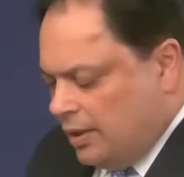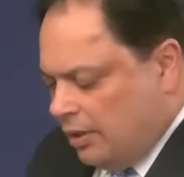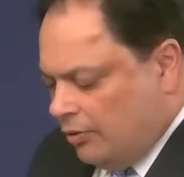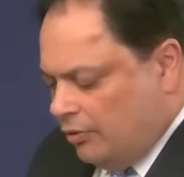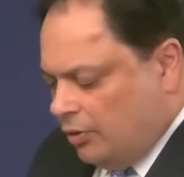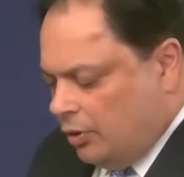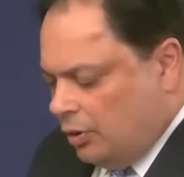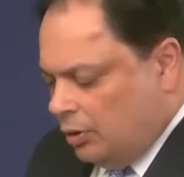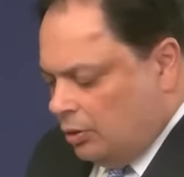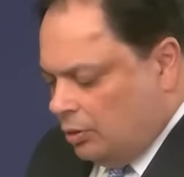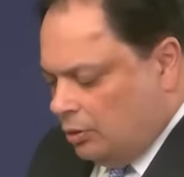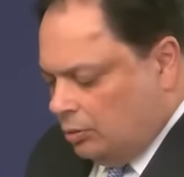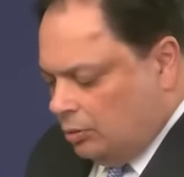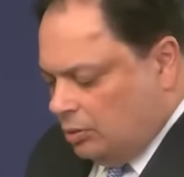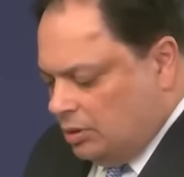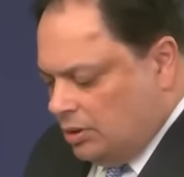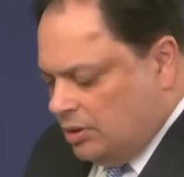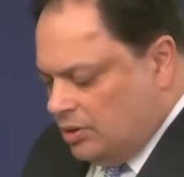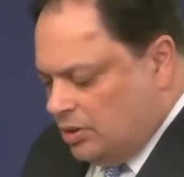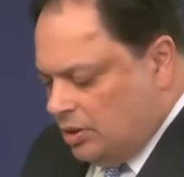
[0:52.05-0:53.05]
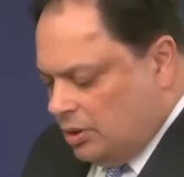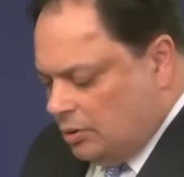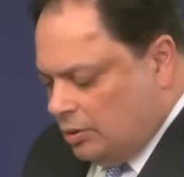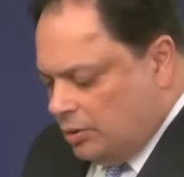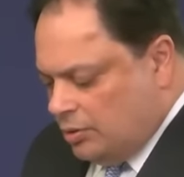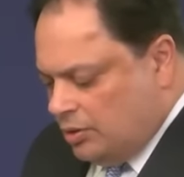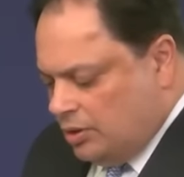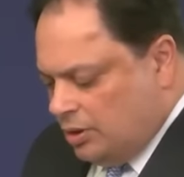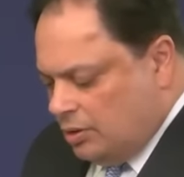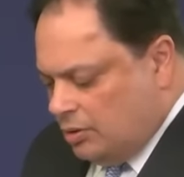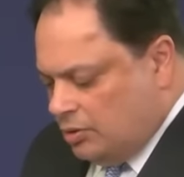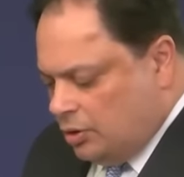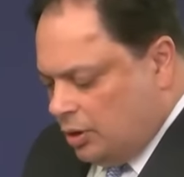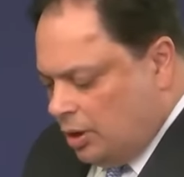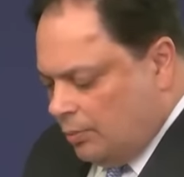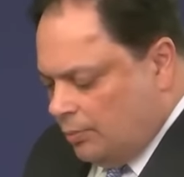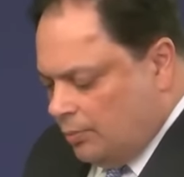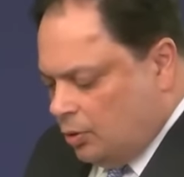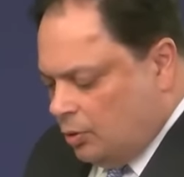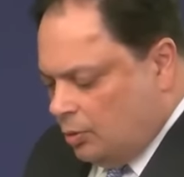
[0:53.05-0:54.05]
in that role until you
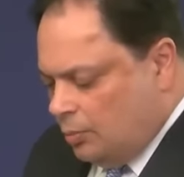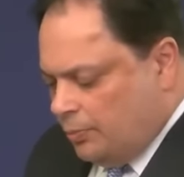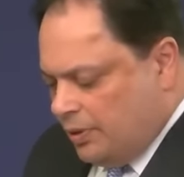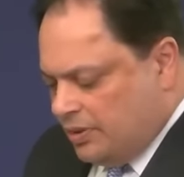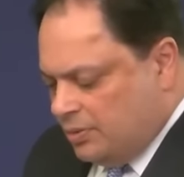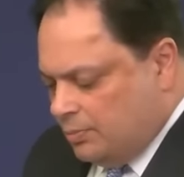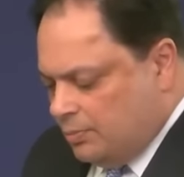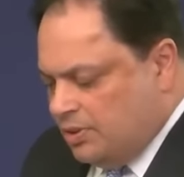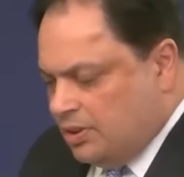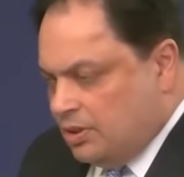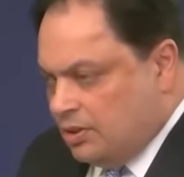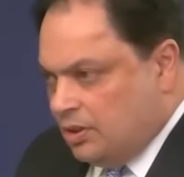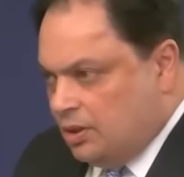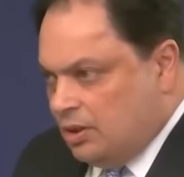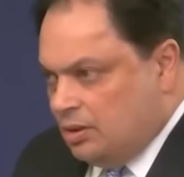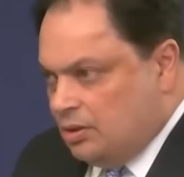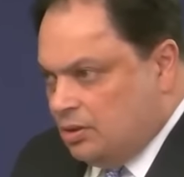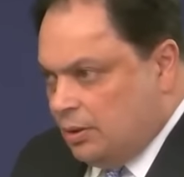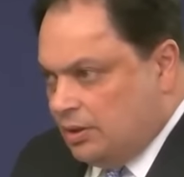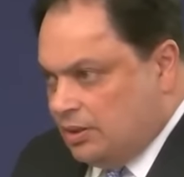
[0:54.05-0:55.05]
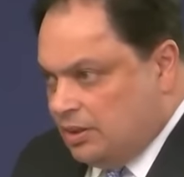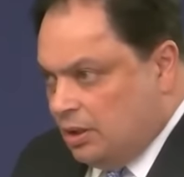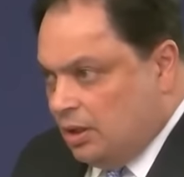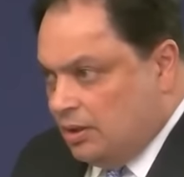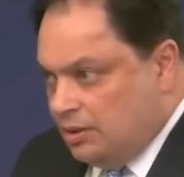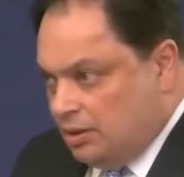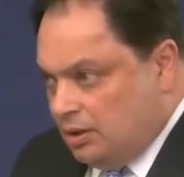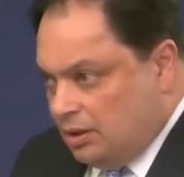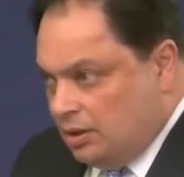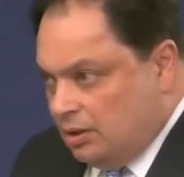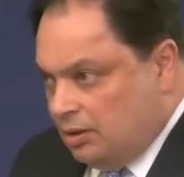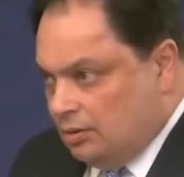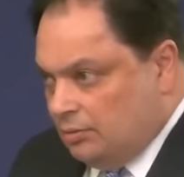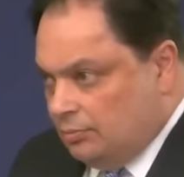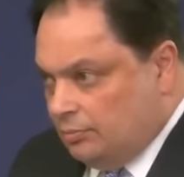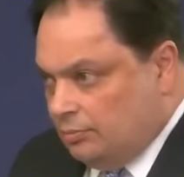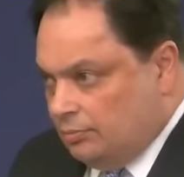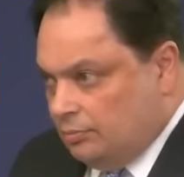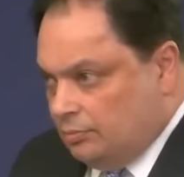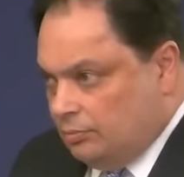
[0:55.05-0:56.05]
took up your present position in 2019?